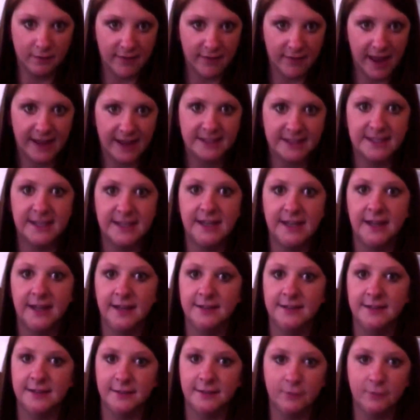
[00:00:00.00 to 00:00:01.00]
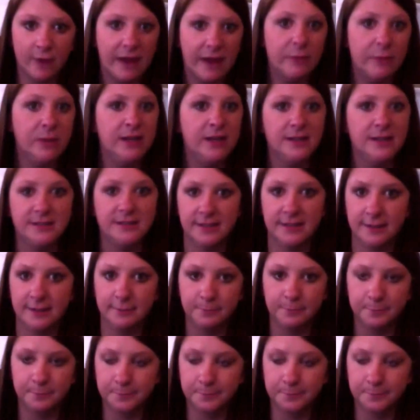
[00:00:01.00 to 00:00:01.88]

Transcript: vaccines and rabies, and